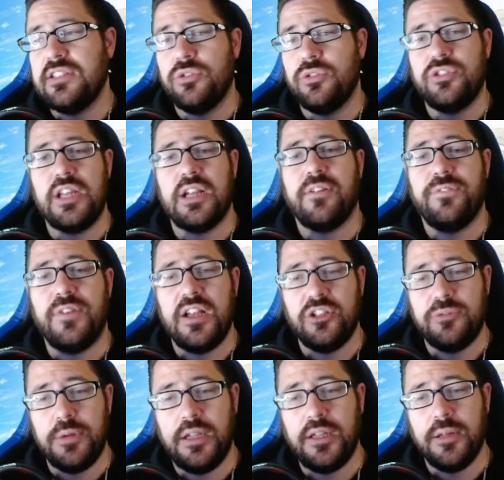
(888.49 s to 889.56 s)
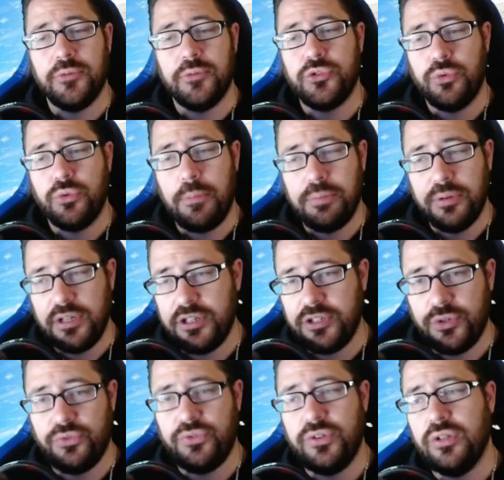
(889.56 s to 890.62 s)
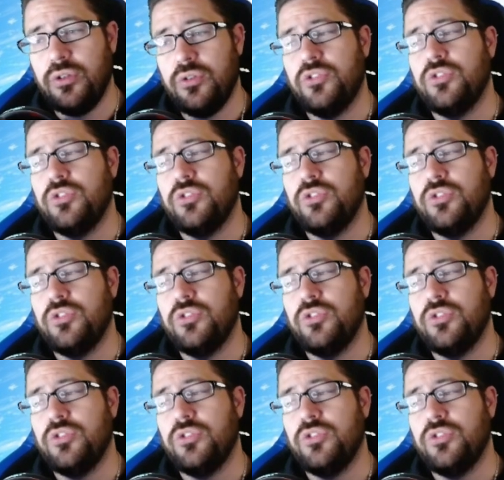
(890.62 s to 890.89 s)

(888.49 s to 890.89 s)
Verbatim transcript: you sacrifice being able to replenish your fields,